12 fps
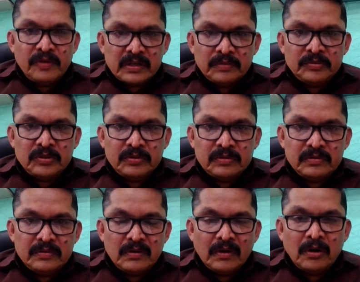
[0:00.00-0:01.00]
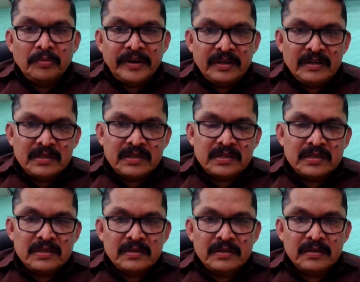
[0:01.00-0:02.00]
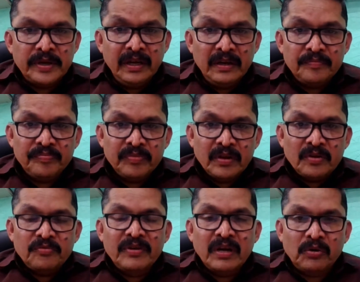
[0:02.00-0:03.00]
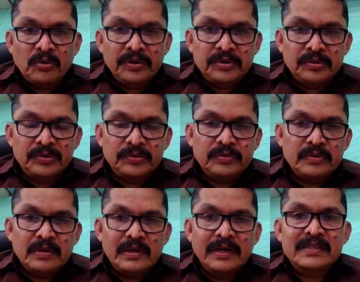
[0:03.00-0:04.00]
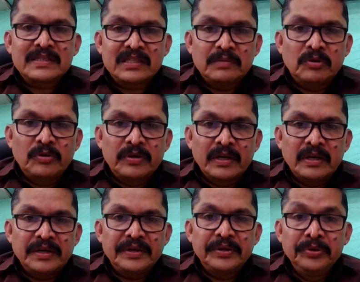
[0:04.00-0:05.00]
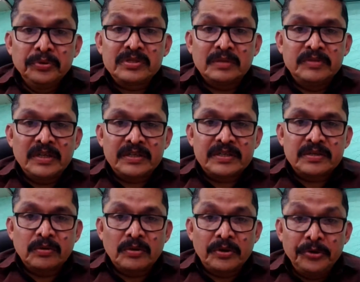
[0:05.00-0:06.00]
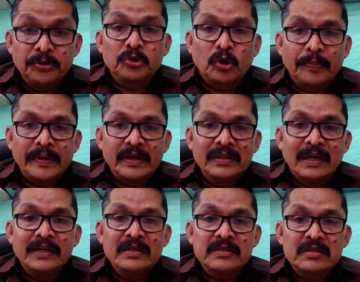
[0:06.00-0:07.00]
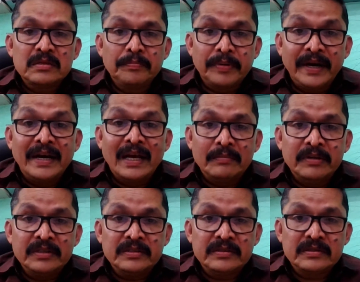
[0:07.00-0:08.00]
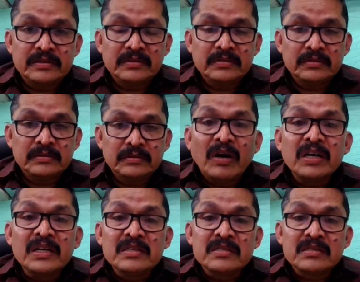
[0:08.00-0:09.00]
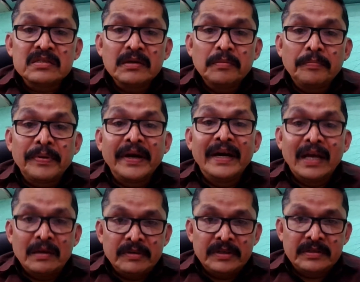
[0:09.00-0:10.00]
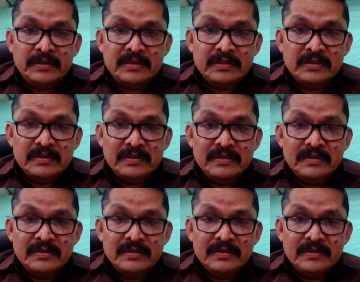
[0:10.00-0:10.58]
Welcome to all my dears. Today we are going to discuss about a new subject or new topic, that is pre-diabetes. What is pre-diabetes?